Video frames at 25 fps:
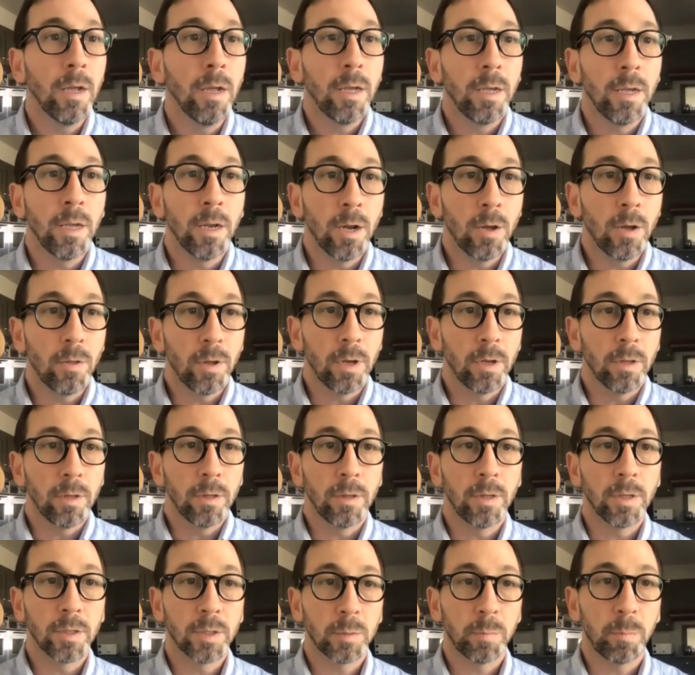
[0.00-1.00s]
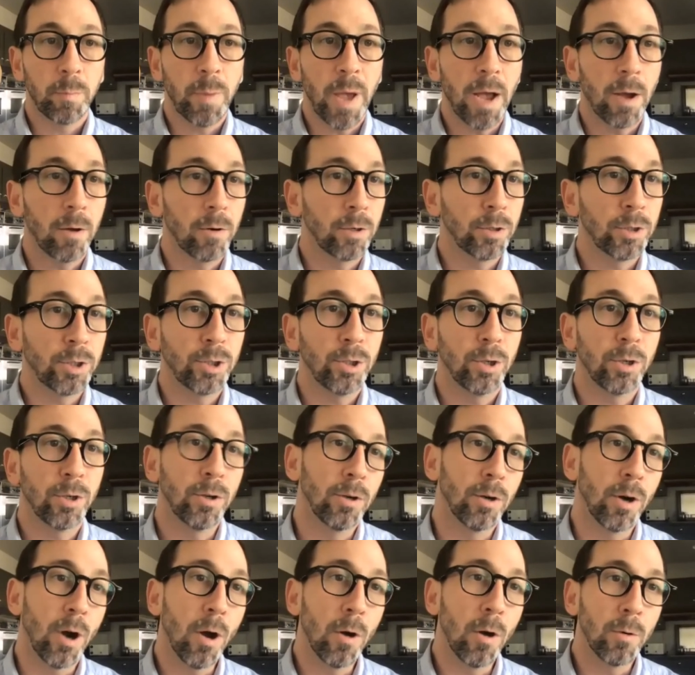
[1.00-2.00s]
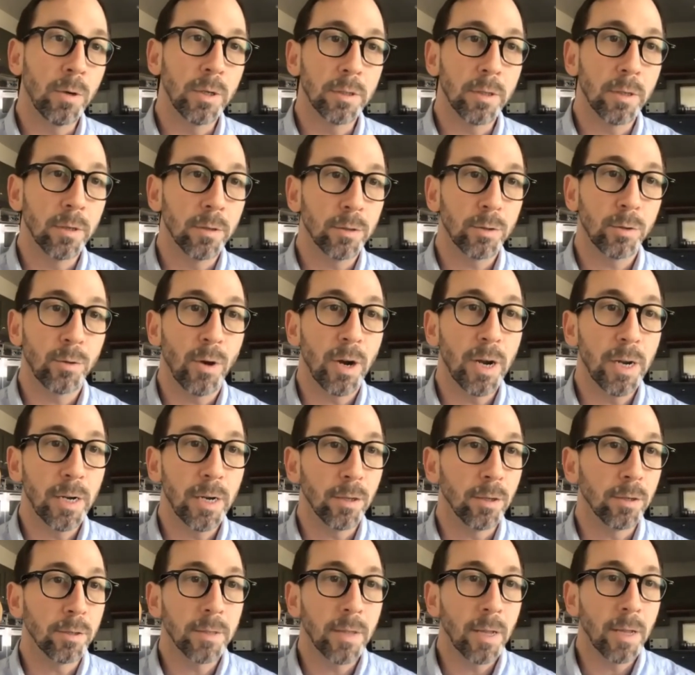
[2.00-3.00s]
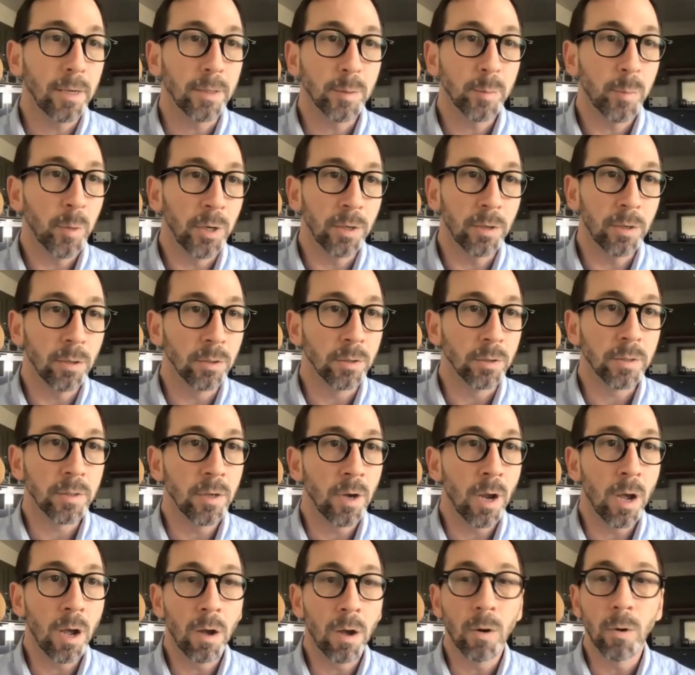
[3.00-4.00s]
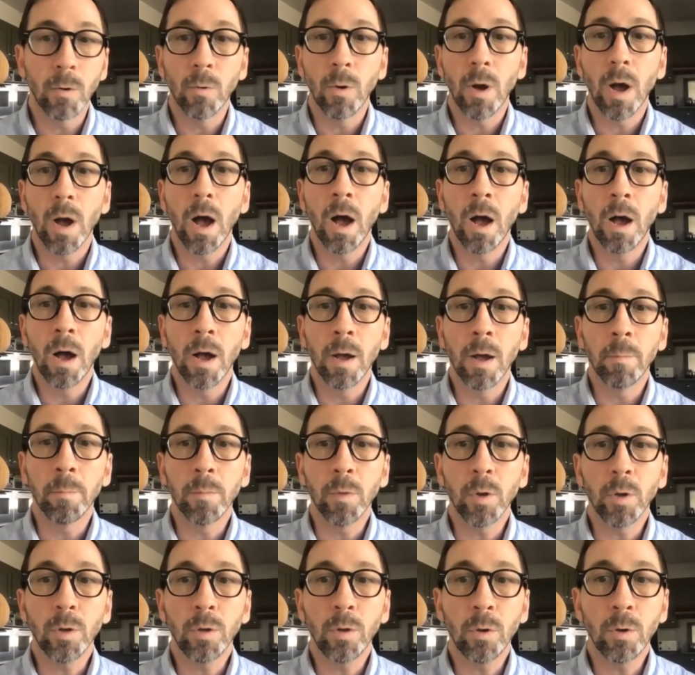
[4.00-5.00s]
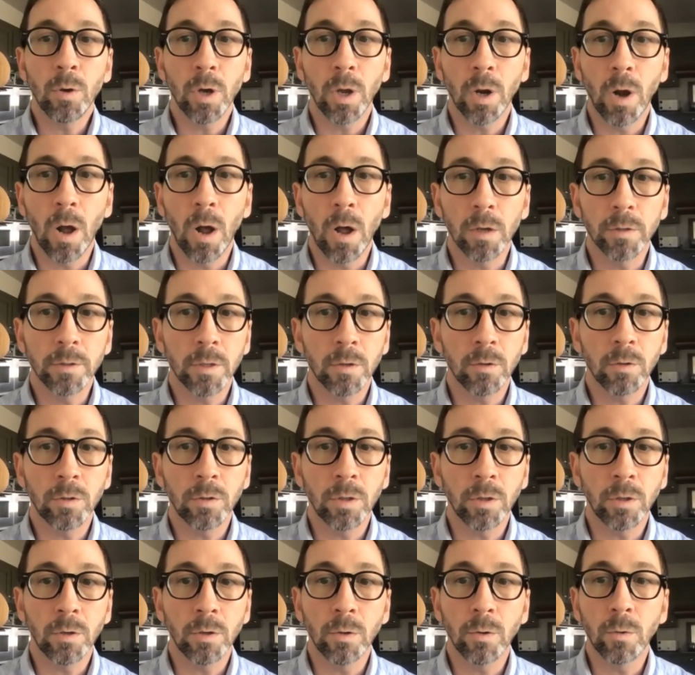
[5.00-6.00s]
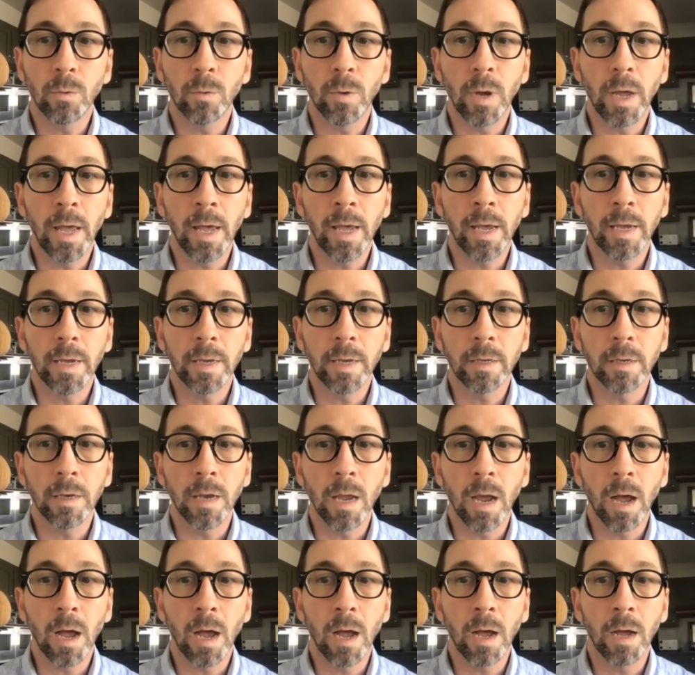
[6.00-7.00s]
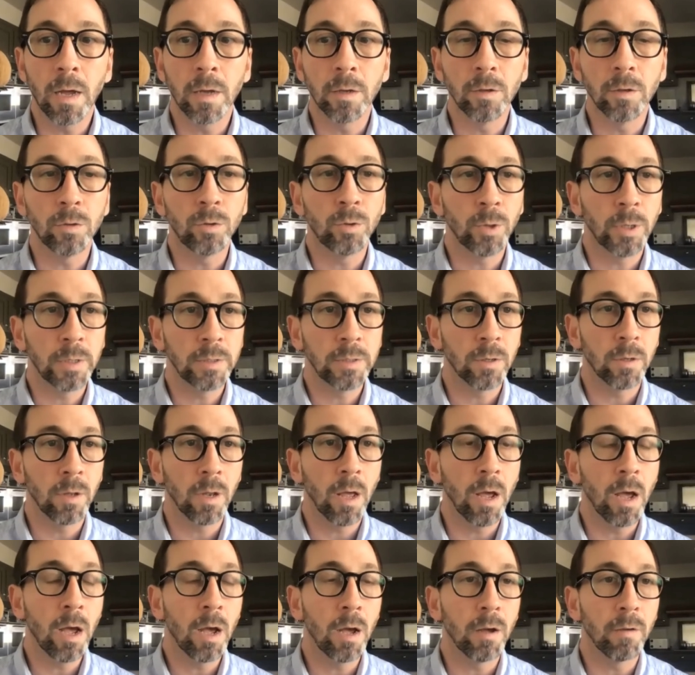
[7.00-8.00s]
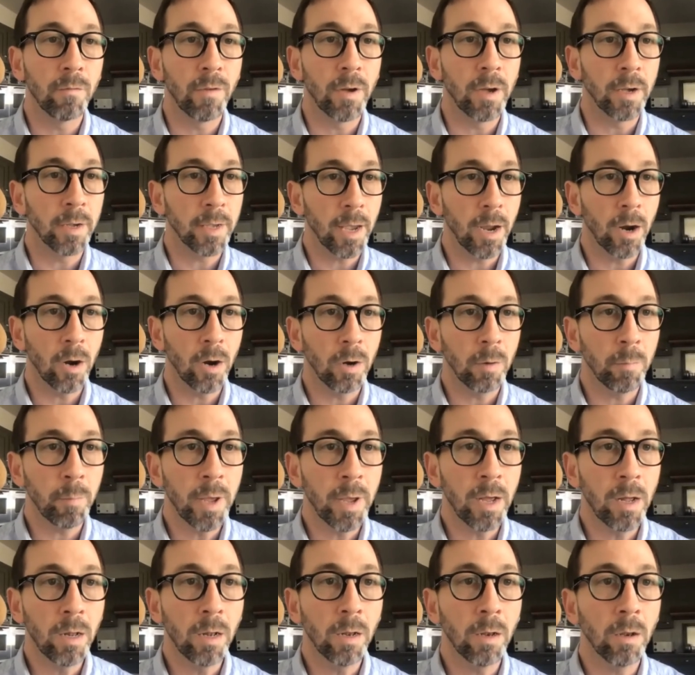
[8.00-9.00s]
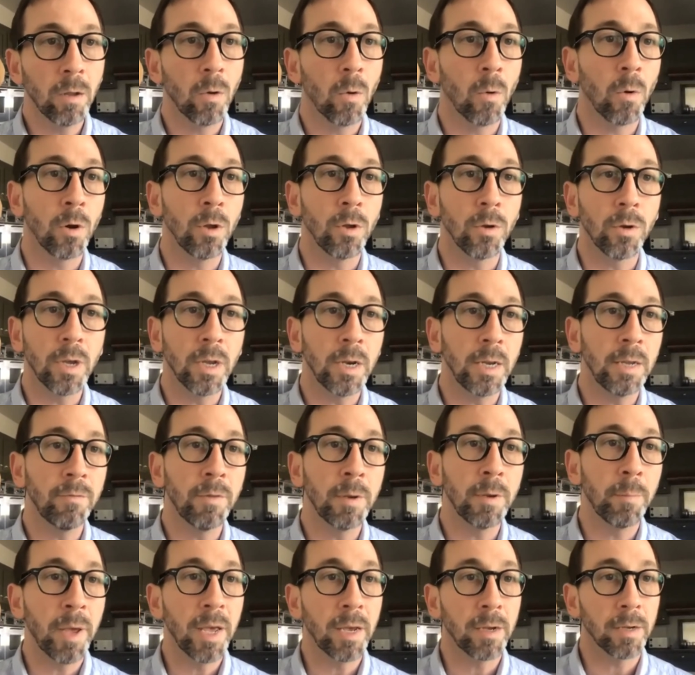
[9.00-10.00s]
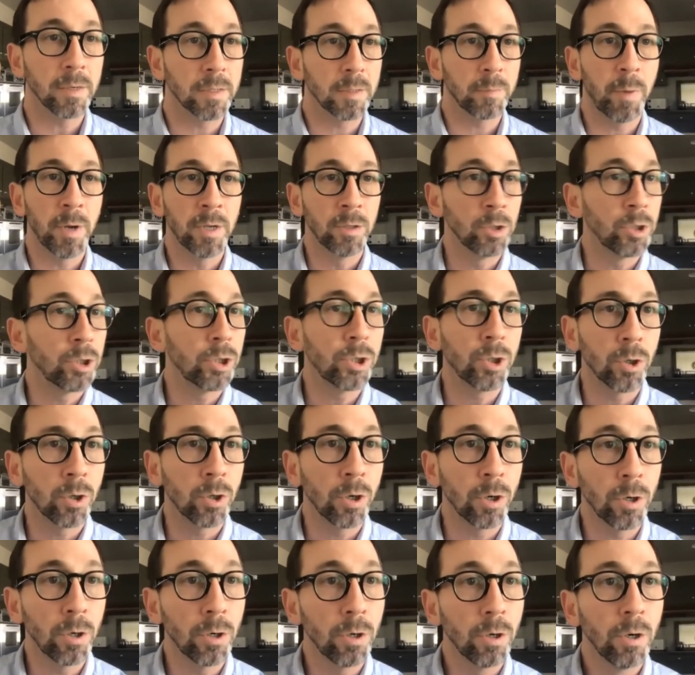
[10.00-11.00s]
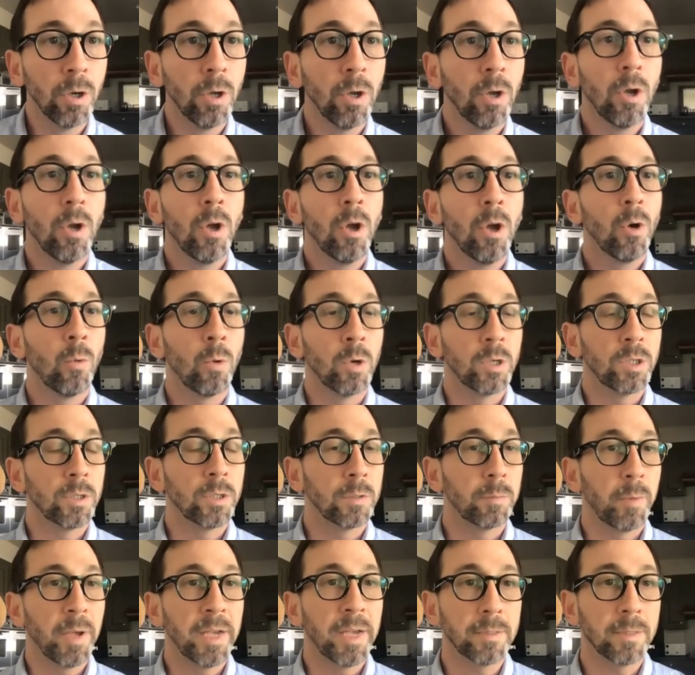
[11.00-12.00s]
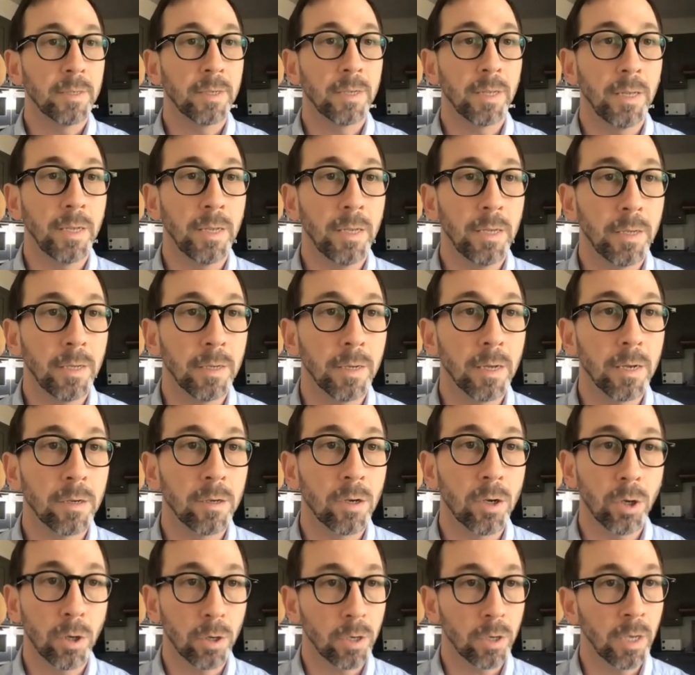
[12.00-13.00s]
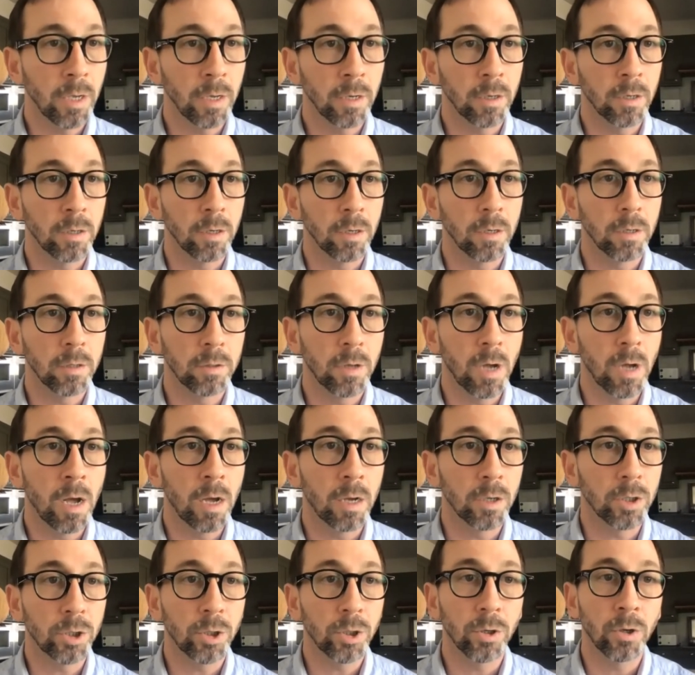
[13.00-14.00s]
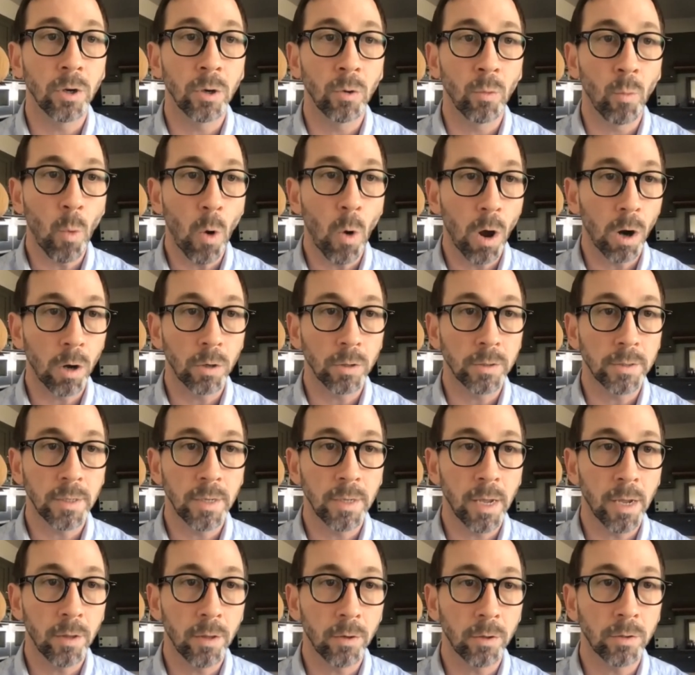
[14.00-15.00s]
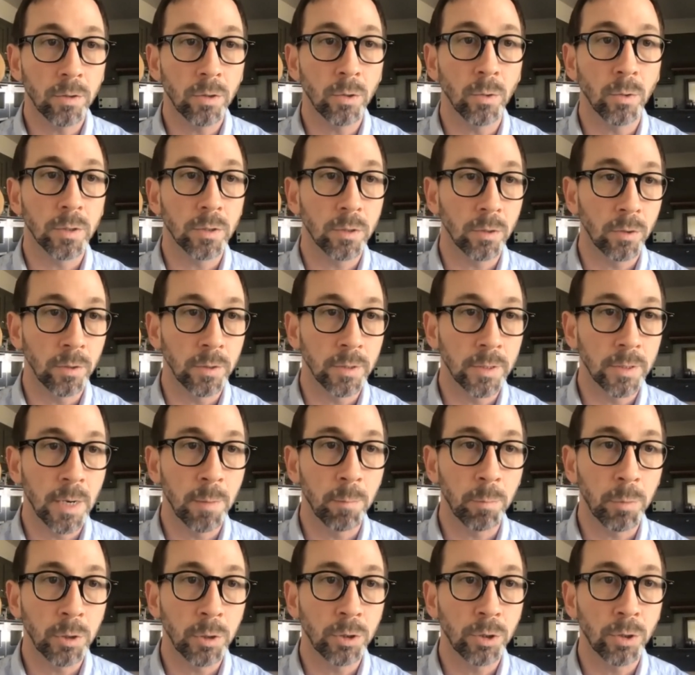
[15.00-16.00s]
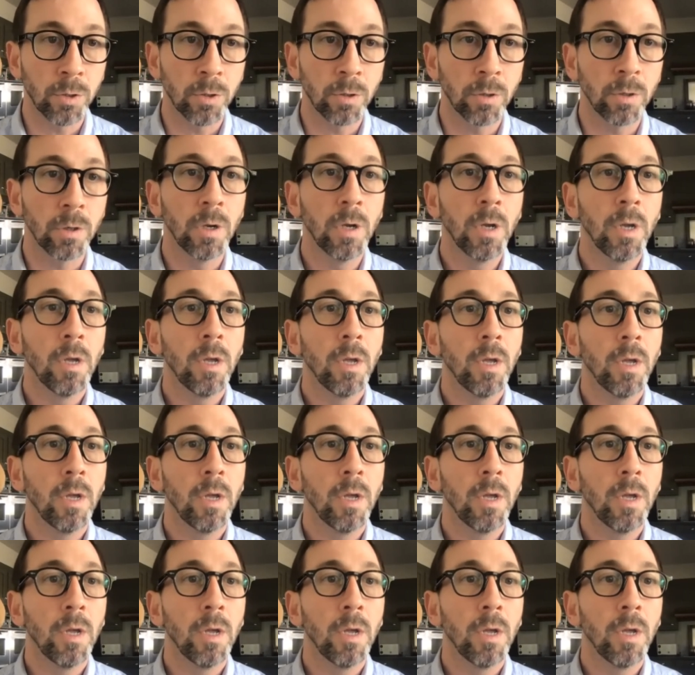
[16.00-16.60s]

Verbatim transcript: you know, the, this powdered sugar always looks great. It looks like sprinkled snow. Um, you could also do a uh, drizzle of a caramel, or you could even make a sponge sugar, which is basically cooking uh, sugar and water together to a certain temperature.